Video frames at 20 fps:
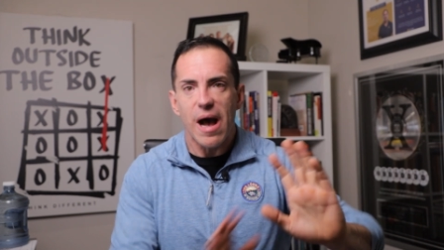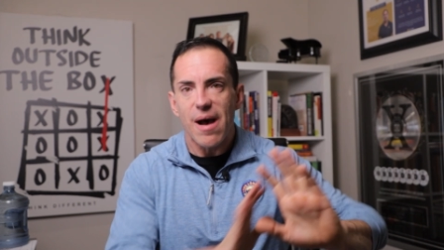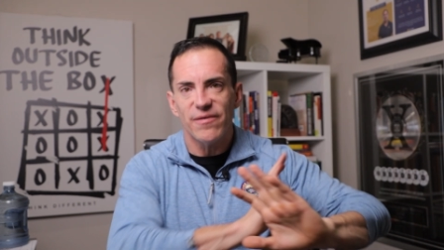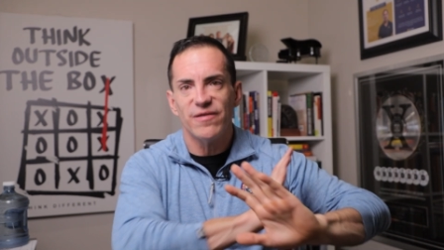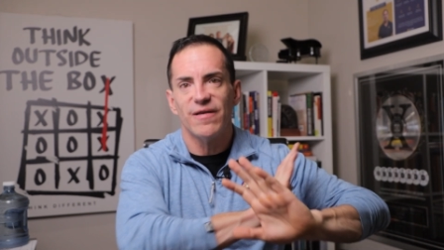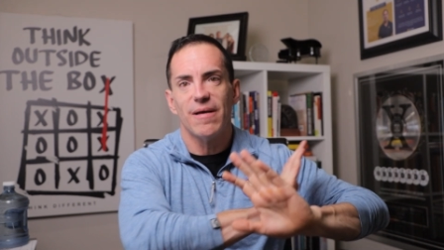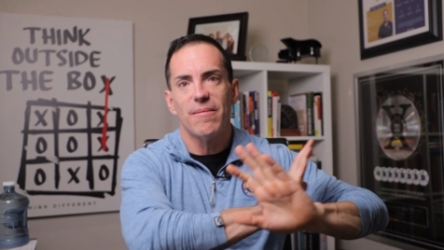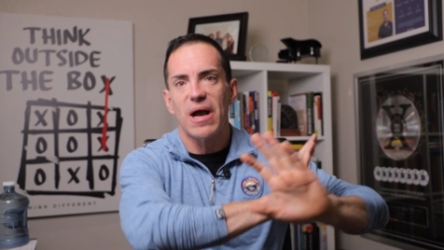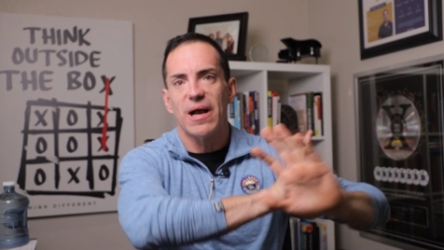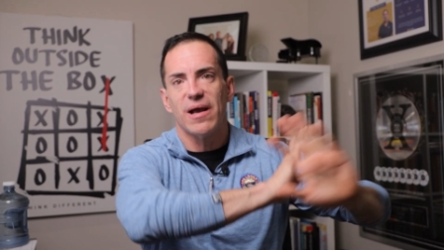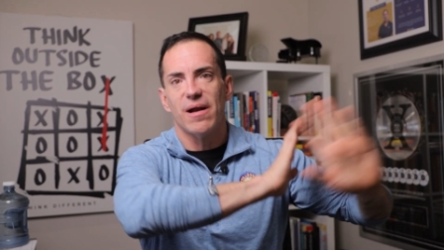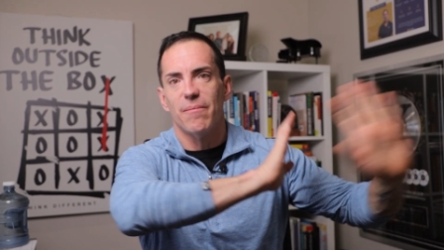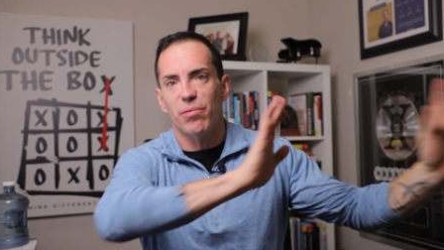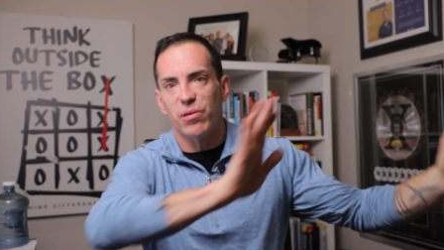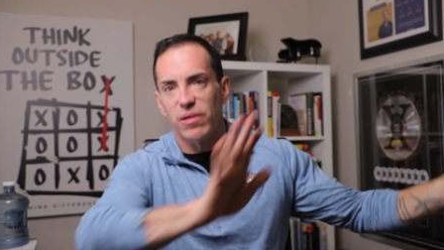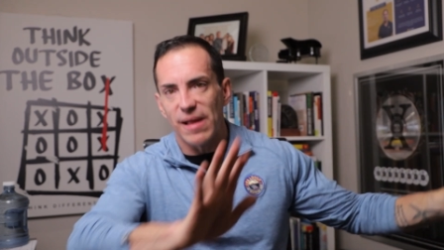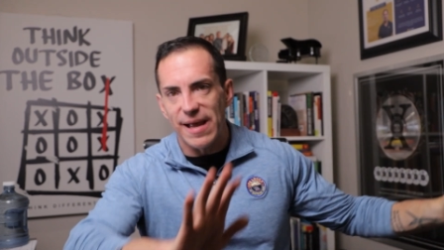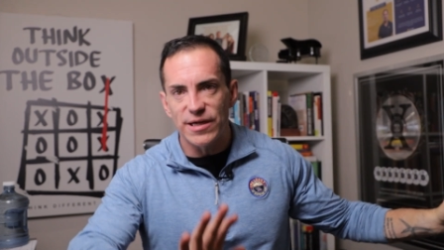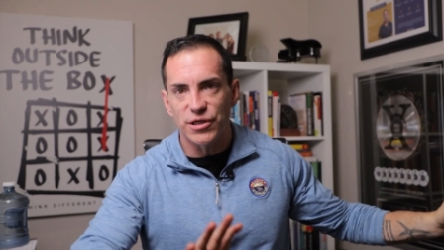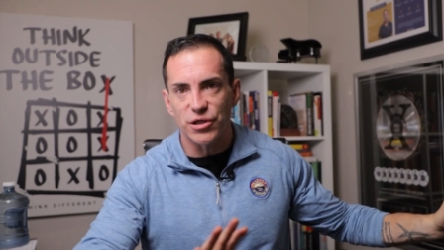obviously, I'm not going to
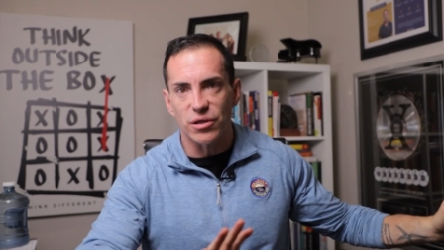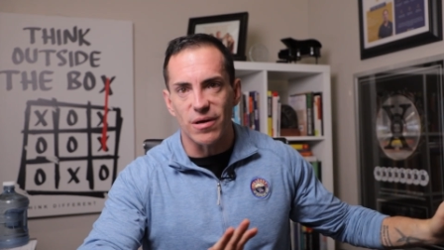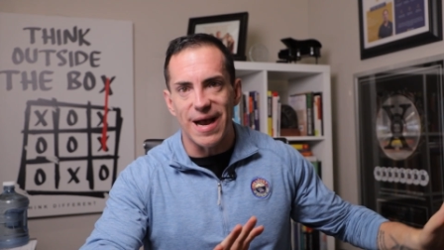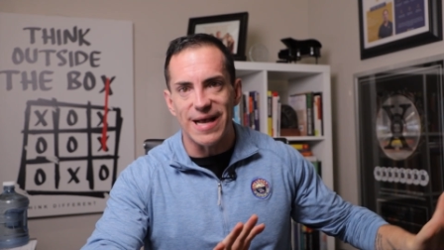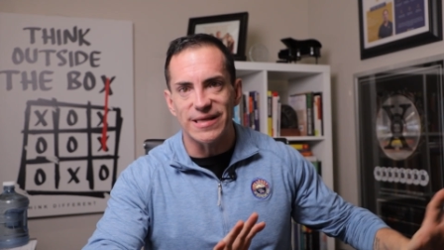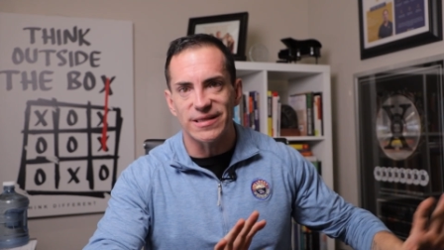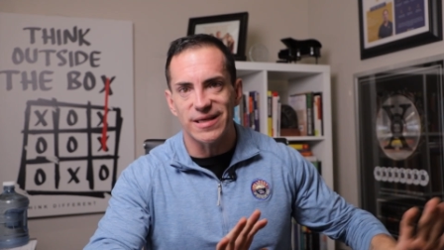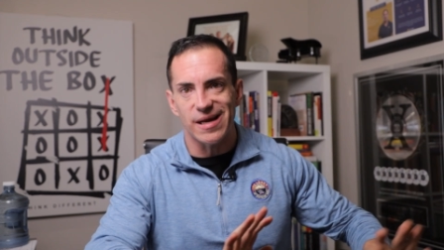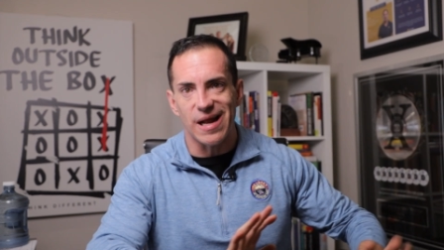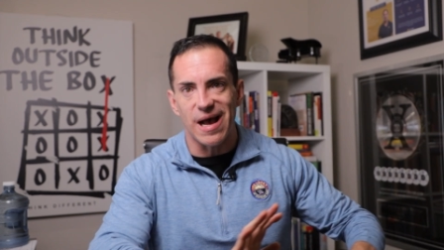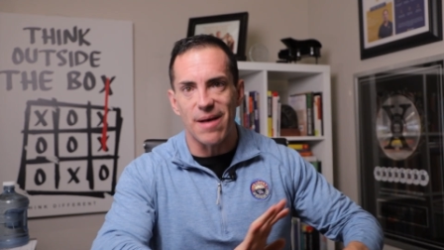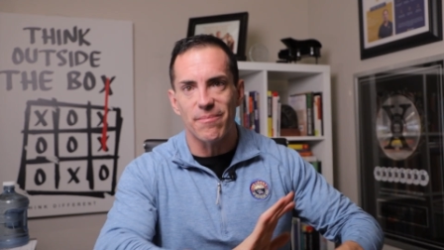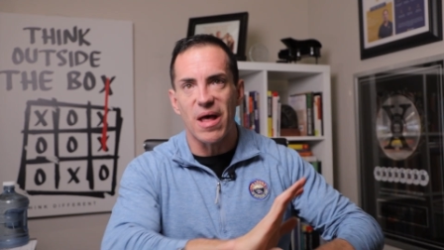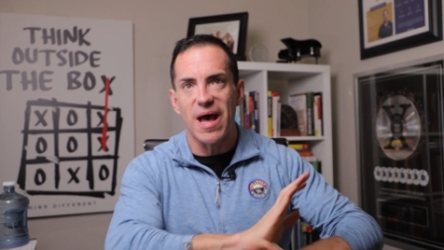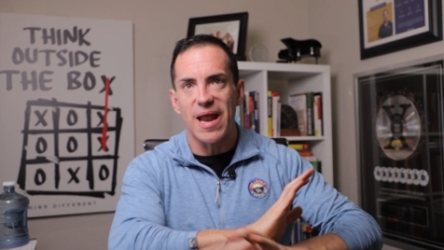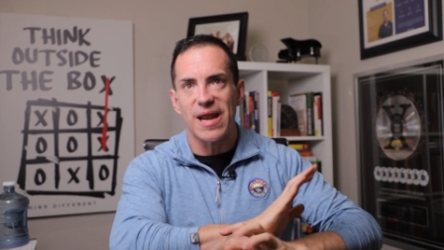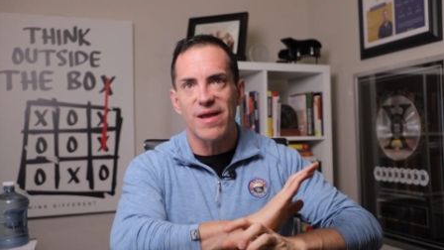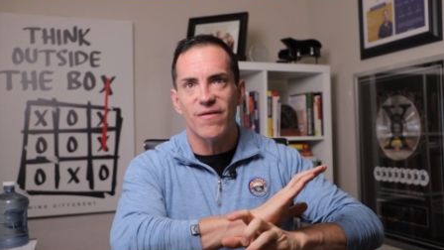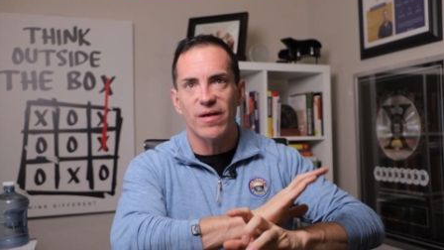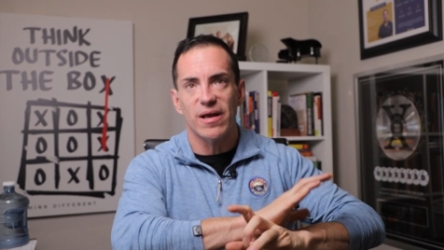plagiarize it. I'm
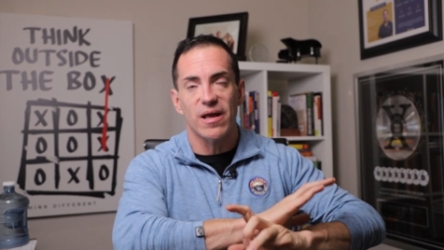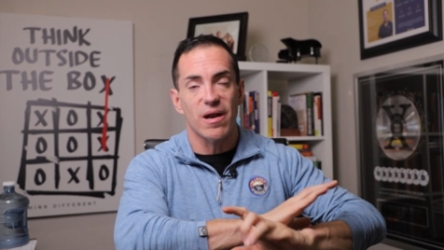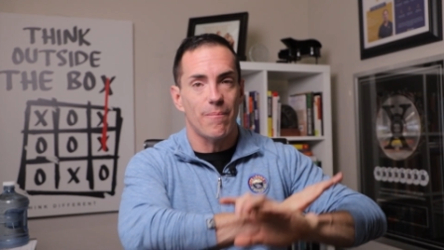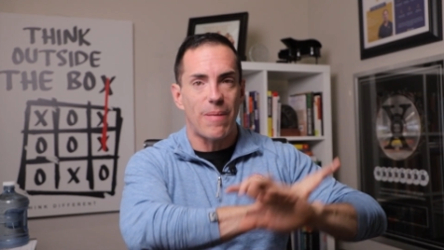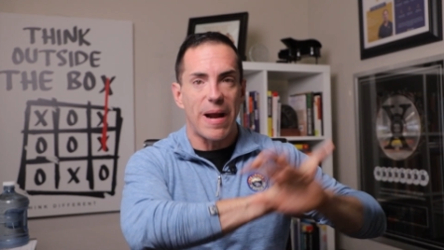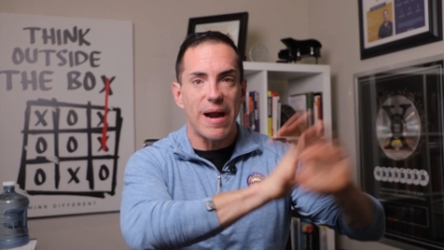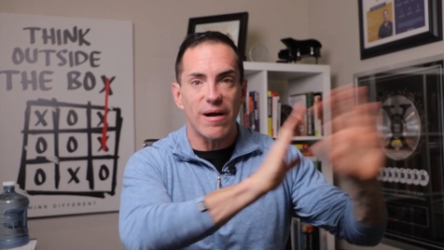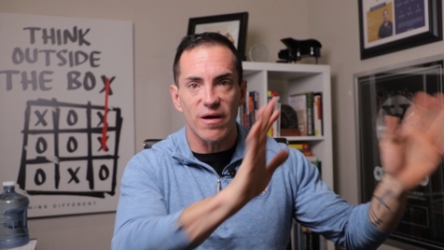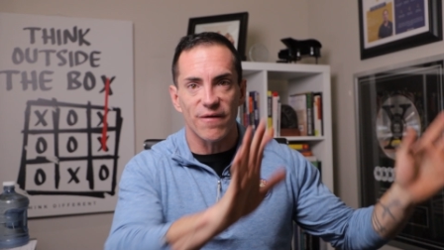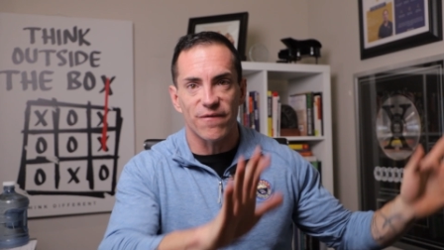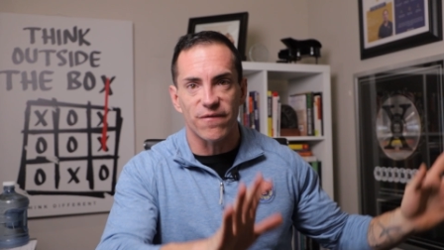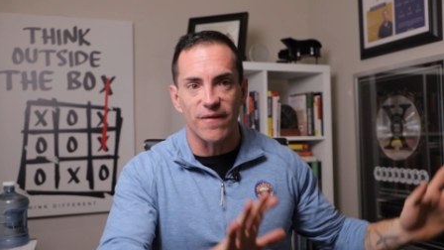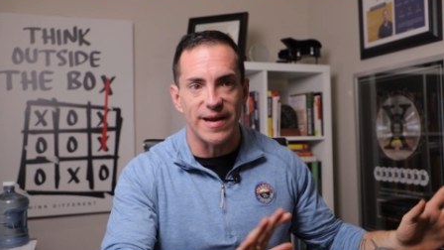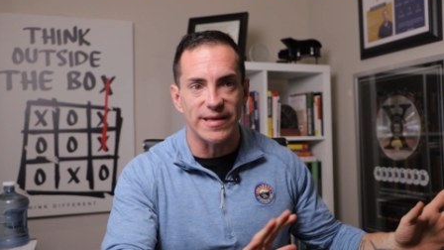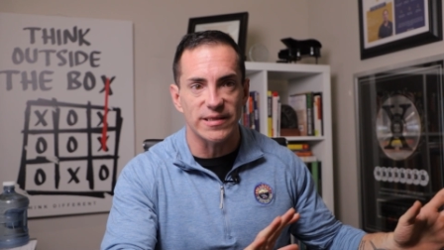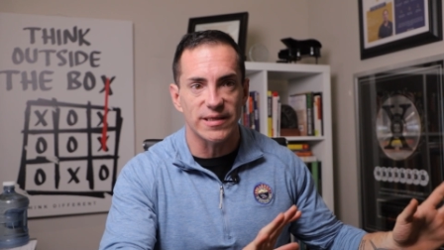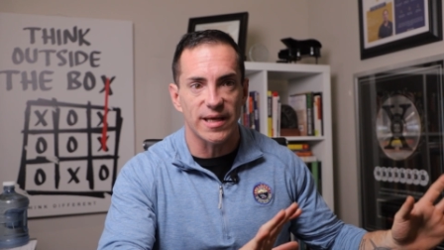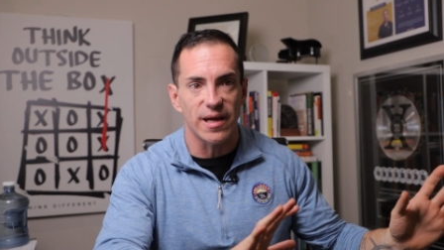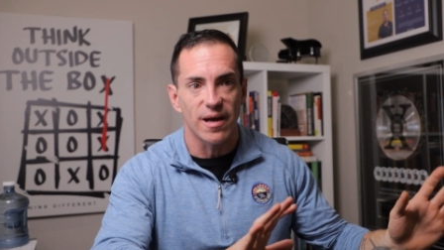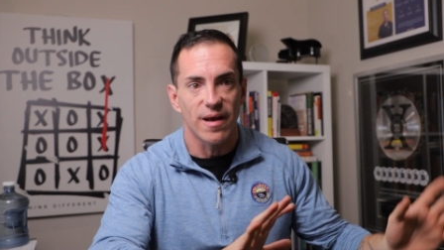not even going to
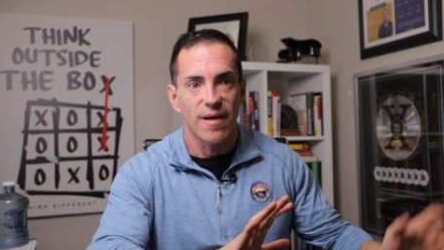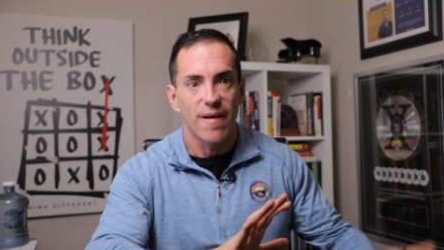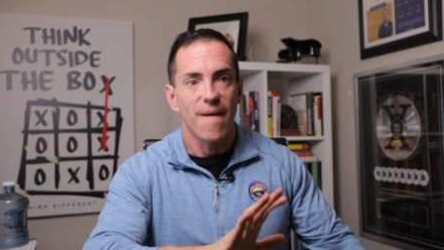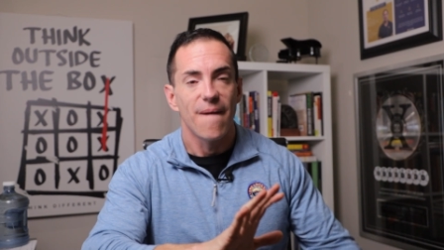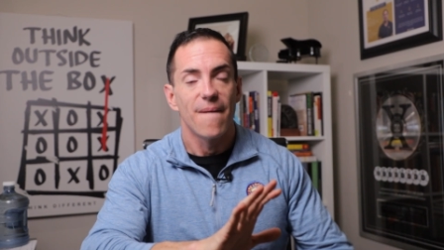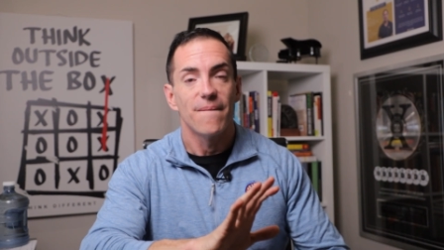paraphrase it.